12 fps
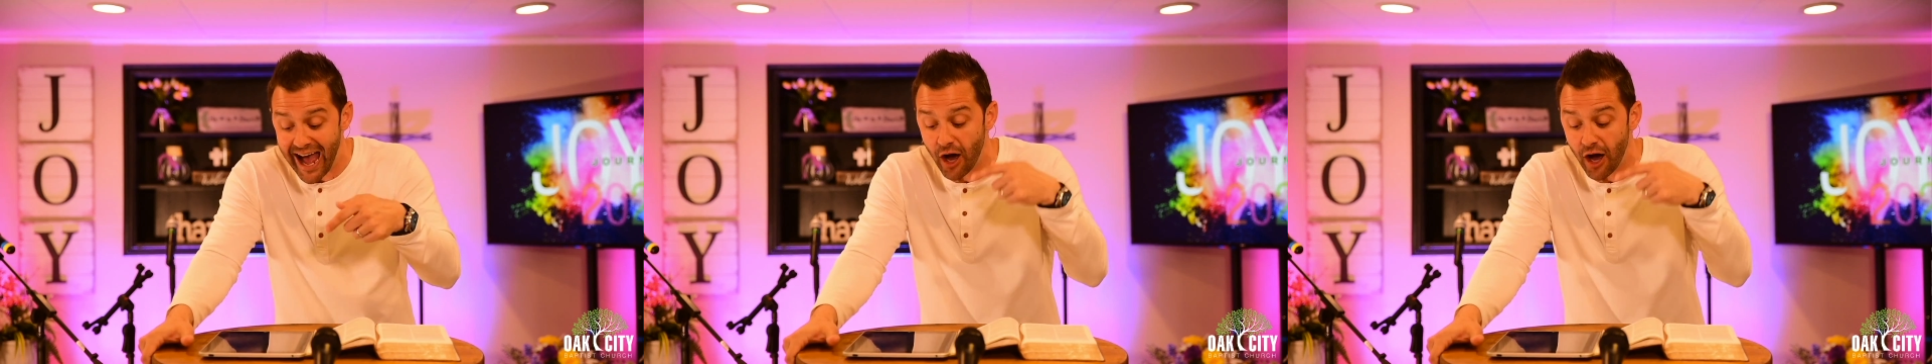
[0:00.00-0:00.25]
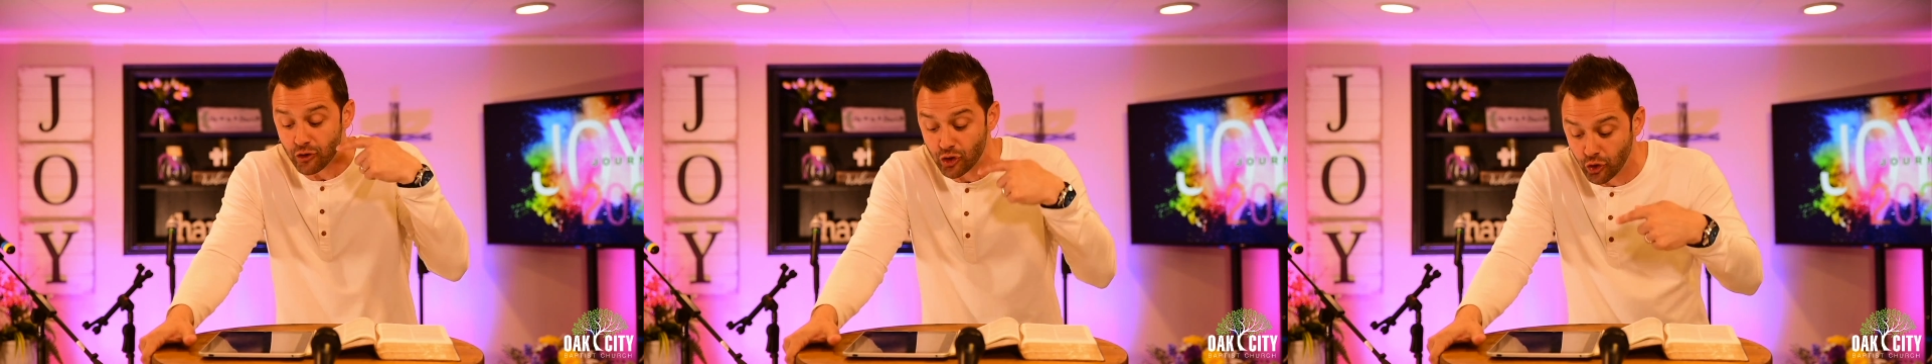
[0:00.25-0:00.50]

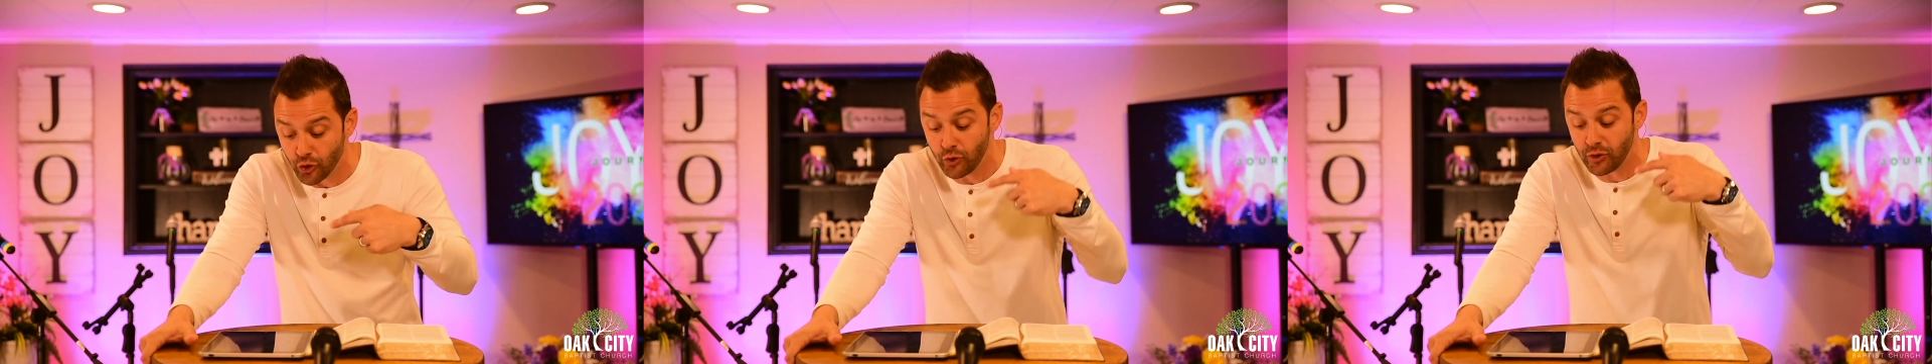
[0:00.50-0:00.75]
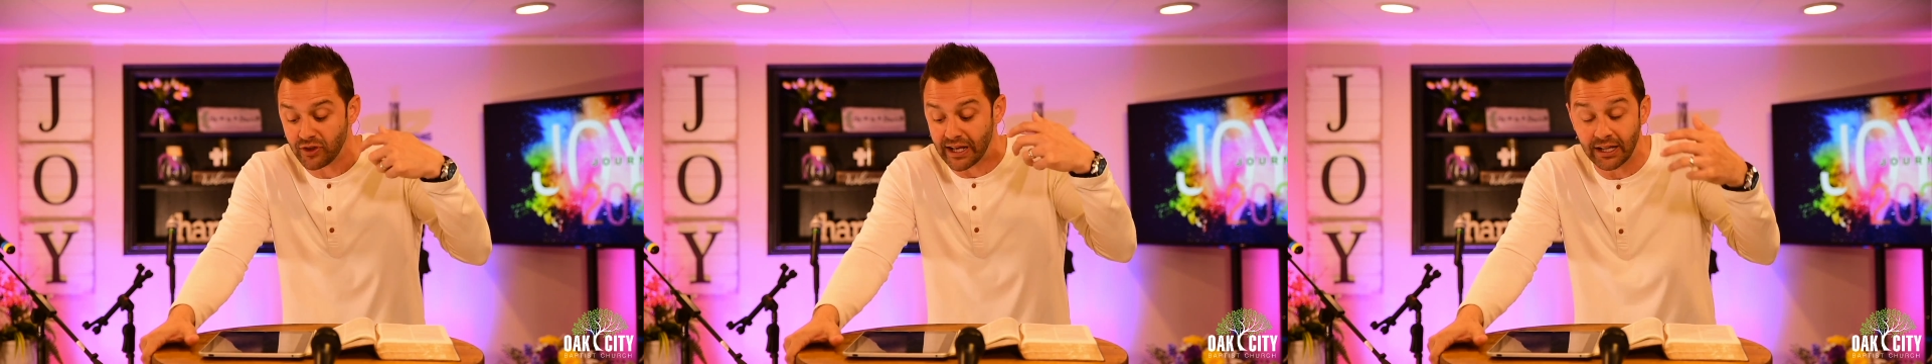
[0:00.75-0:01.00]
out
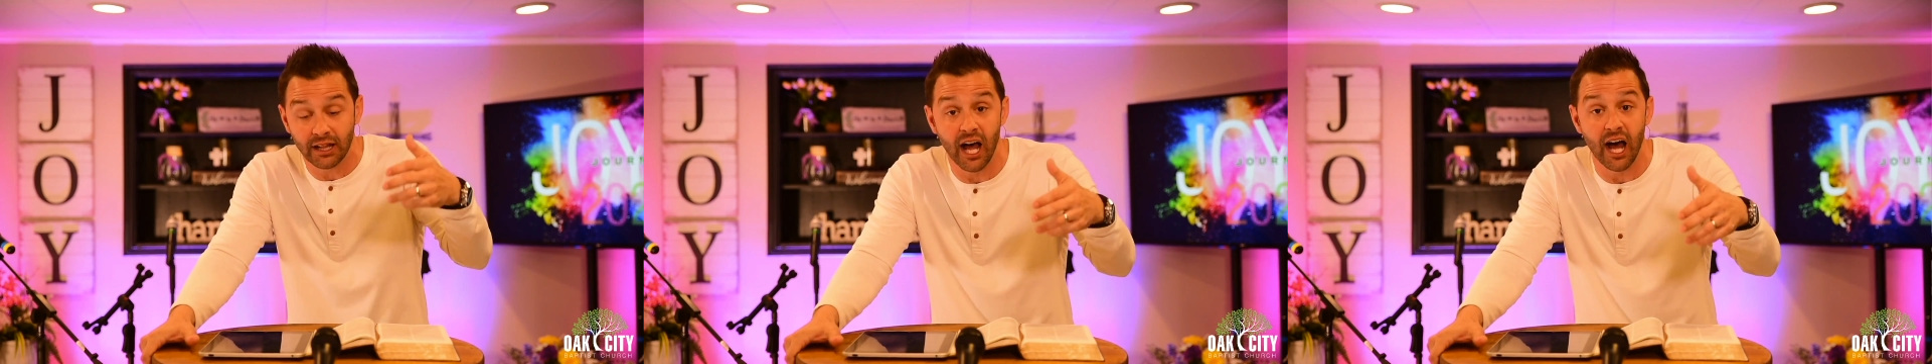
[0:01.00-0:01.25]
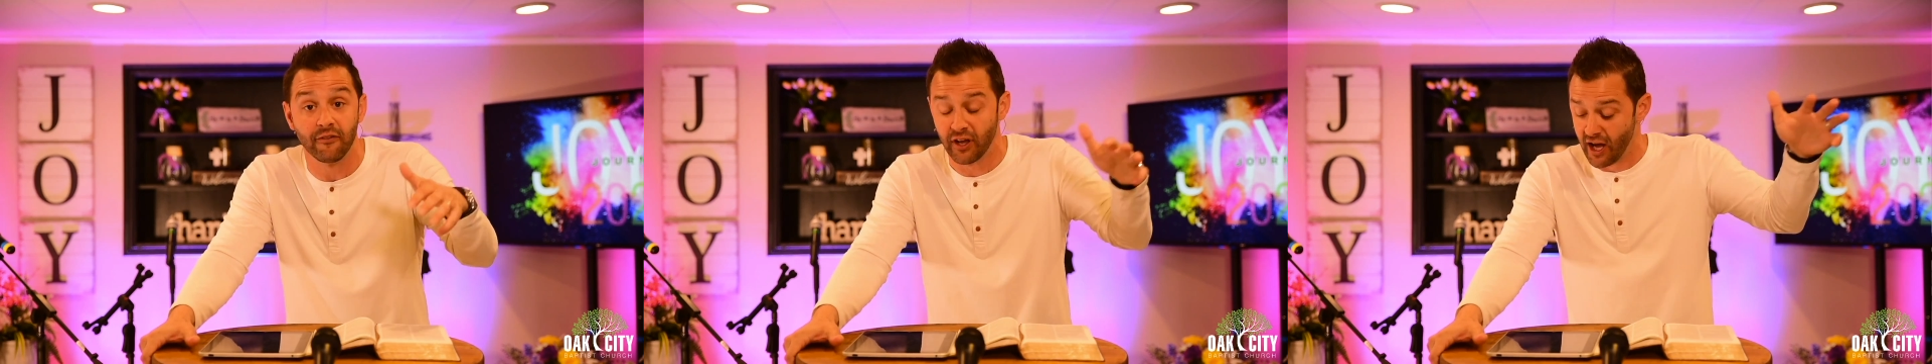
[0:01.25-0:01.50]
truth in
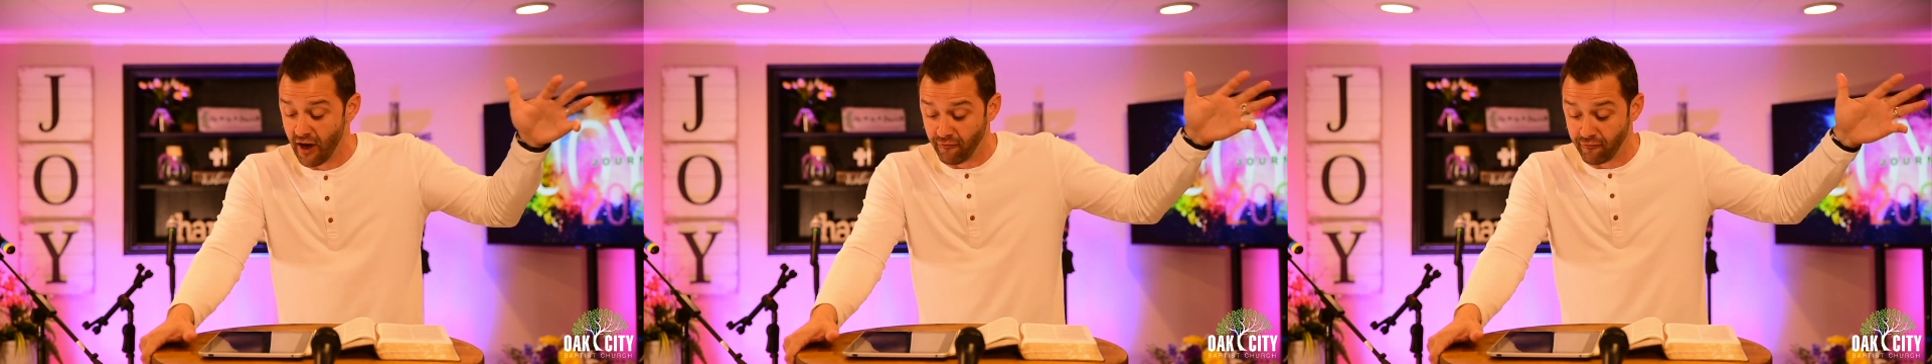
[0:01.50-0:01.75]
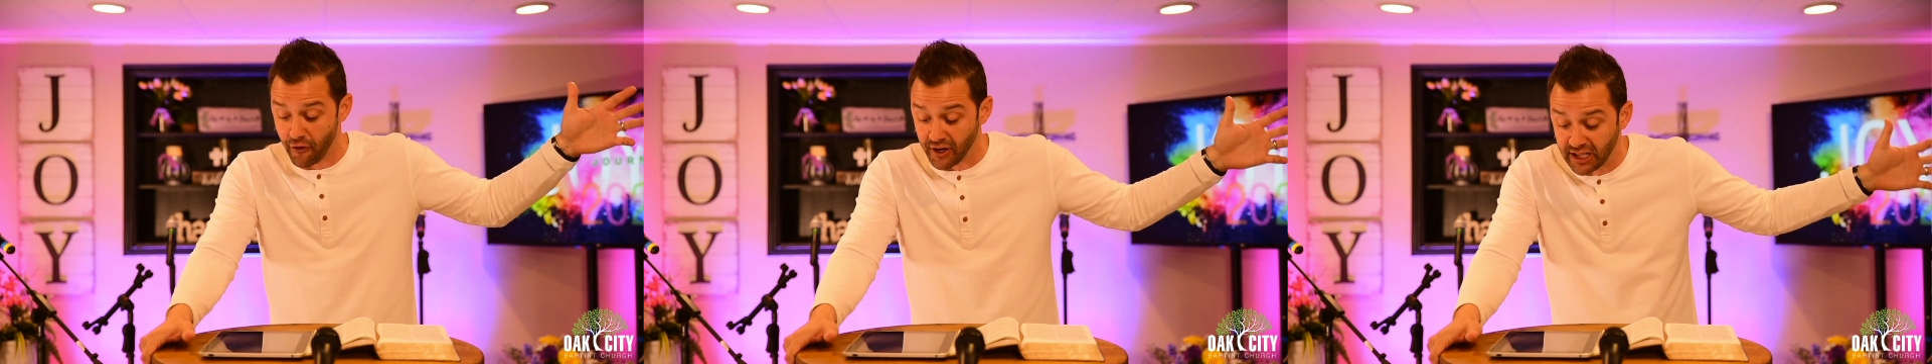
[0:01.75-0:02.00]
love
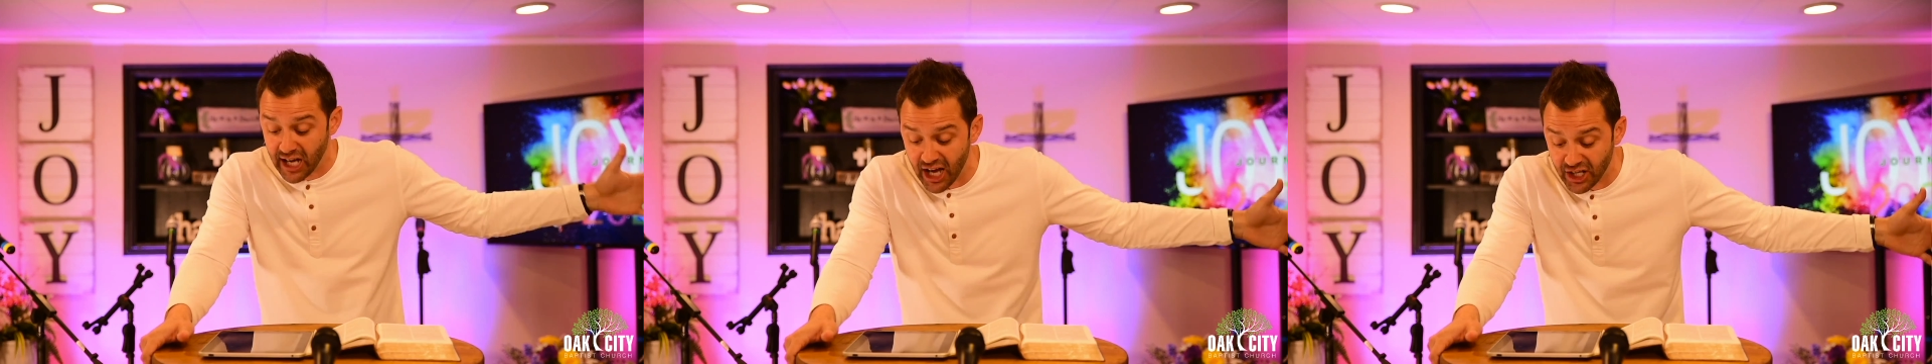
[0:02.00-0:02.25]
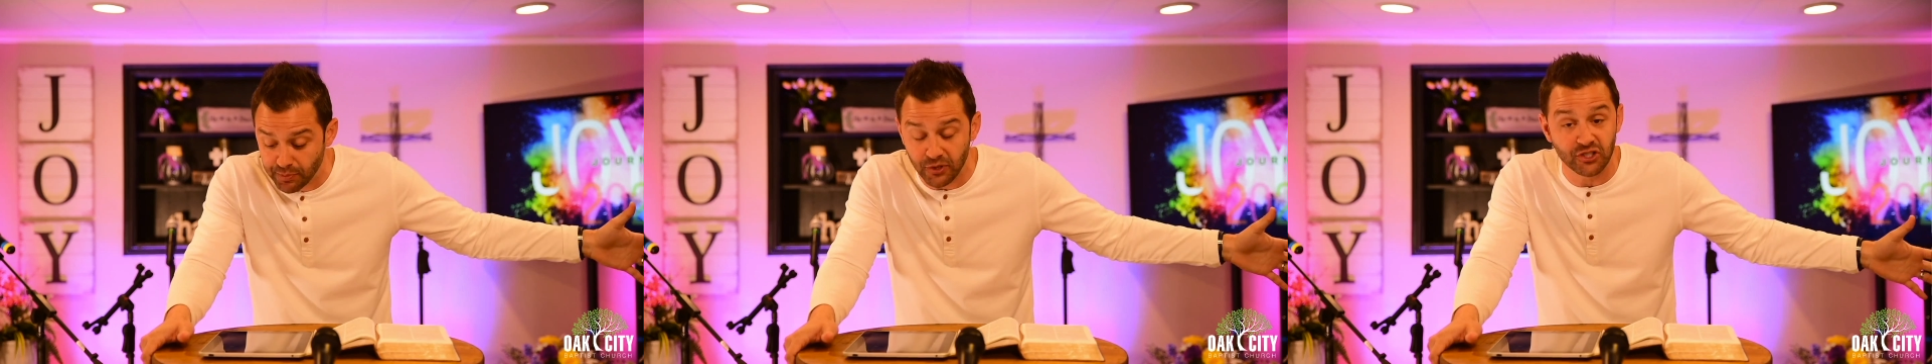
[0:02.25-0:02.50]
for the
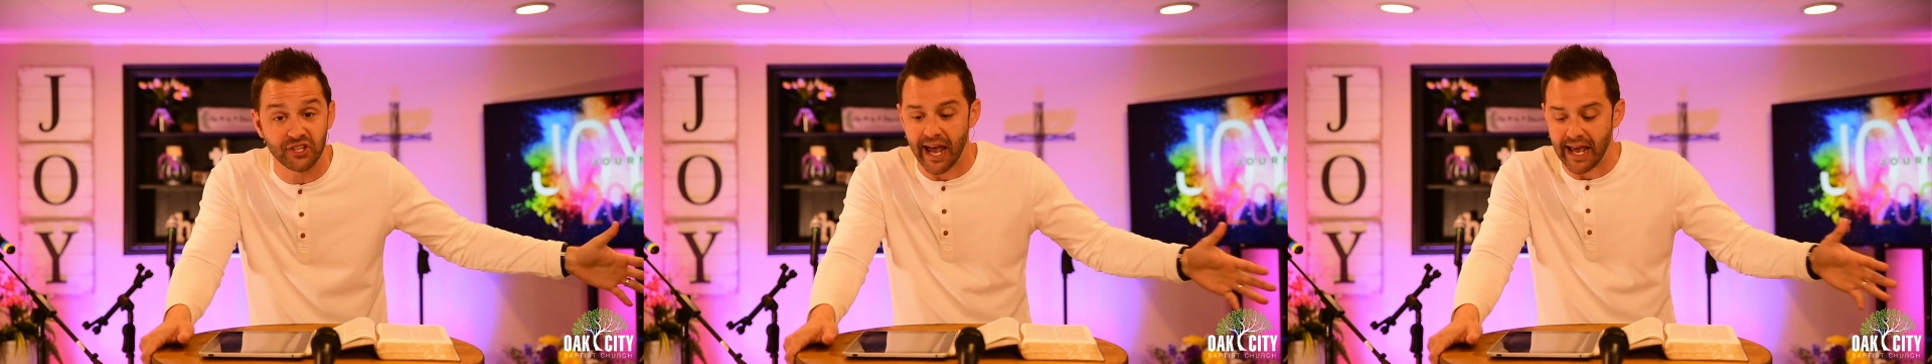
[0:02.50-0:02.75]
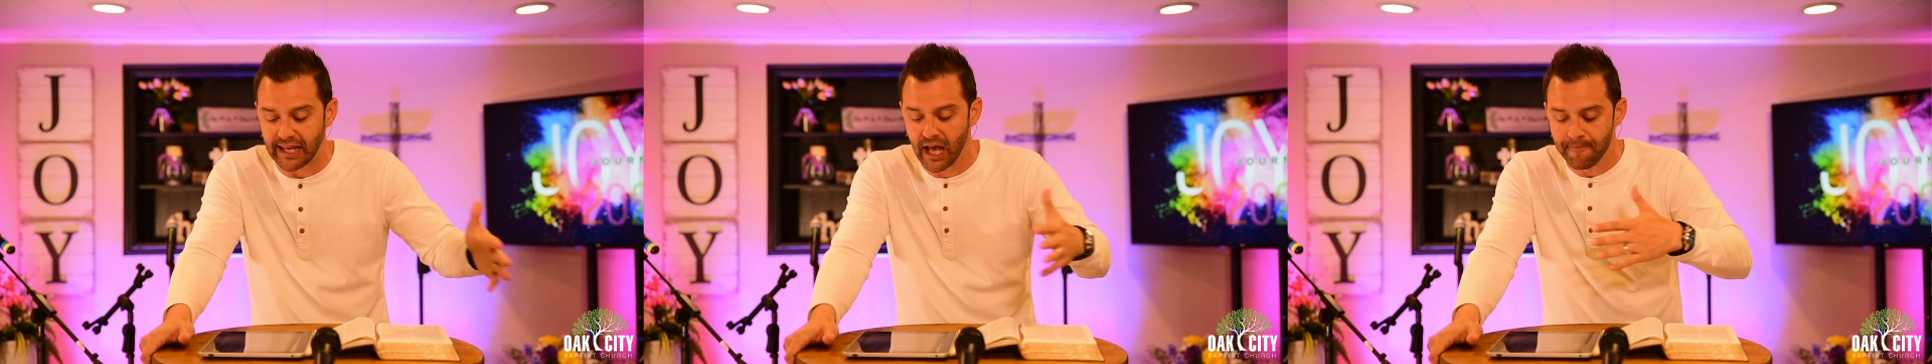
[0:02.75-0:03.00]
gospel's
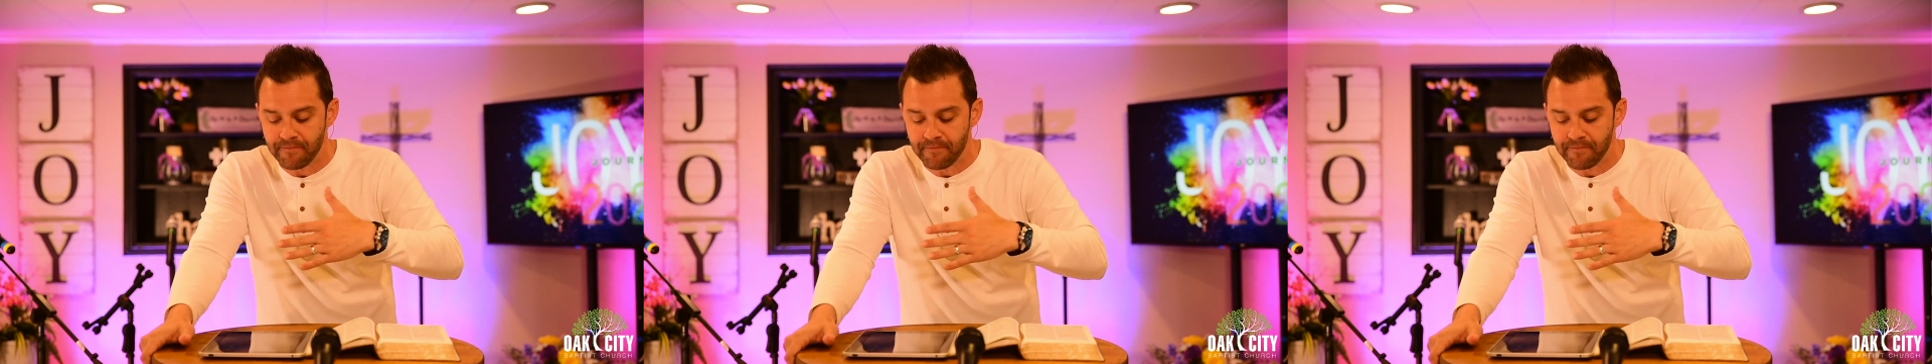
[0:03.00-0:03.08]
sake